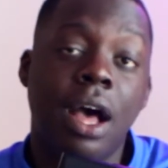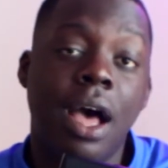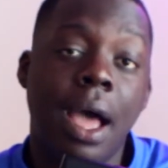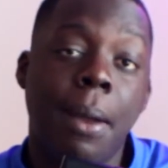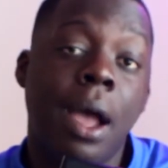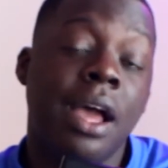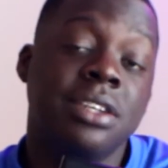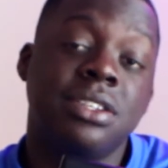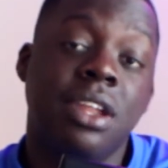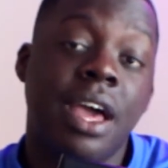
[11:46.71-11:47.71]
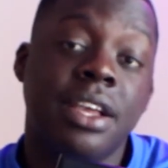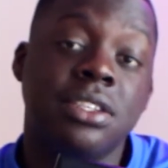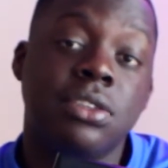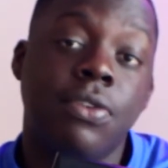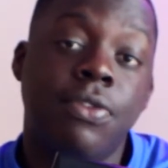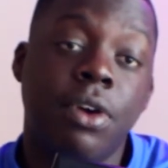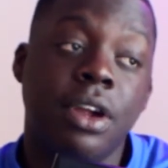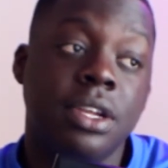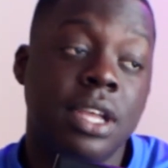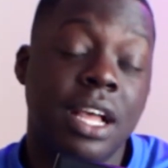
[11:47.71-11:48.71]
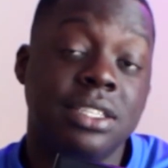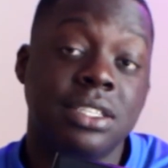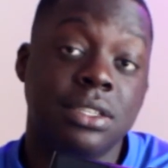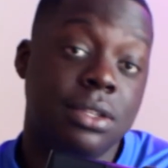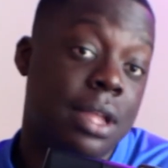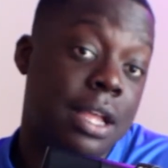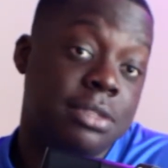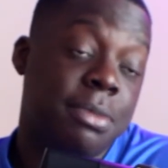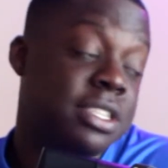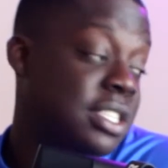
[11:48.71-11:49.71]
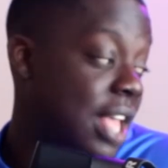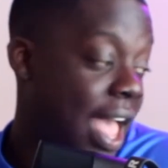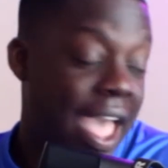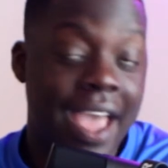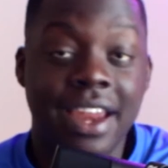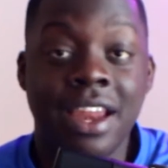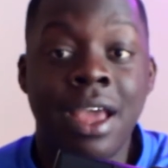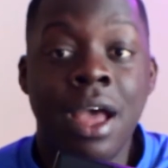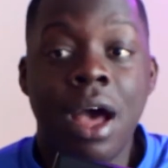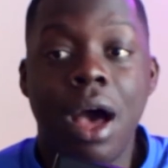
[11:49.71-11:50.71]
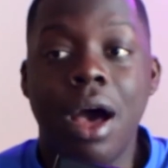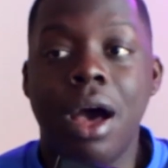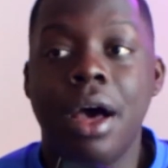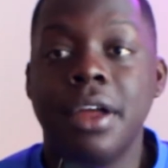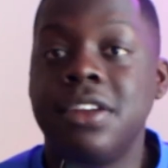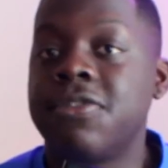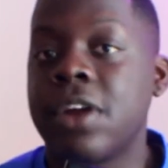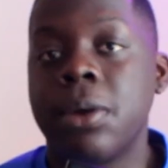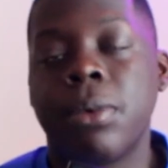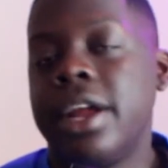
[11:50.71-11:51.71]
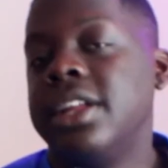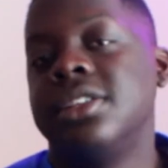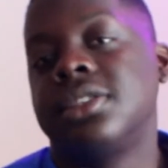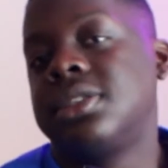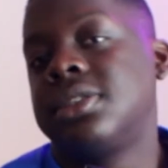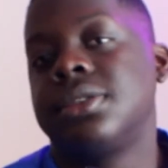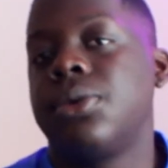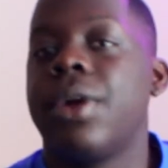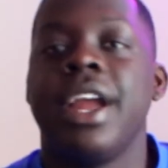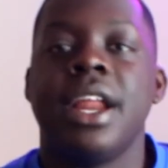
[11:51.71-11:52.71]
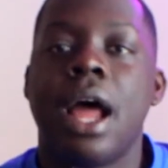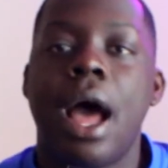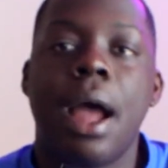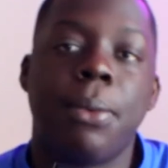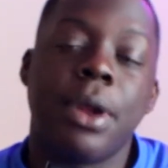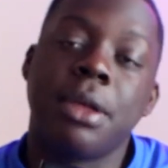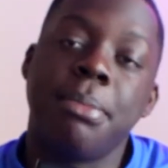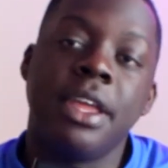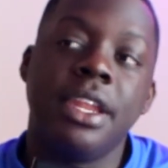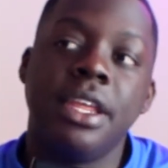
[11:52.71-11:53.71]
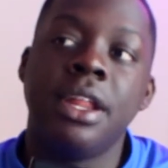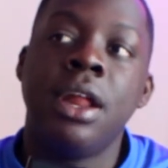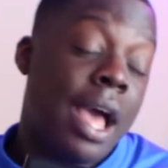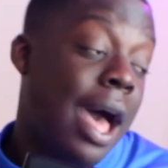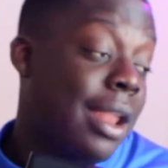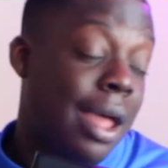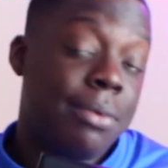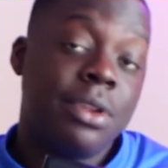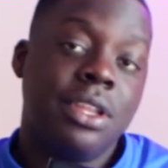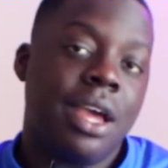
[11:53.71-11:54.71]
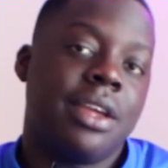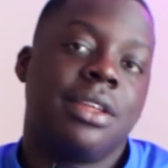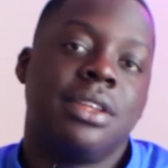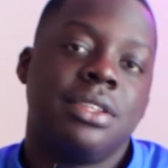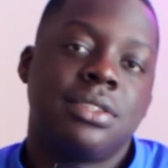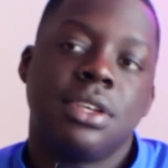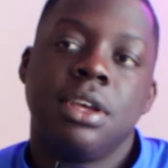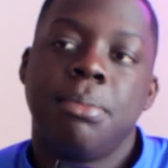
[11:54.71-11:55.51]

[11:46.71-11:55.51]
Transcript: I actually like it so far as much as I had it. The frame rate is great. I recommend it. I really like it. It's a good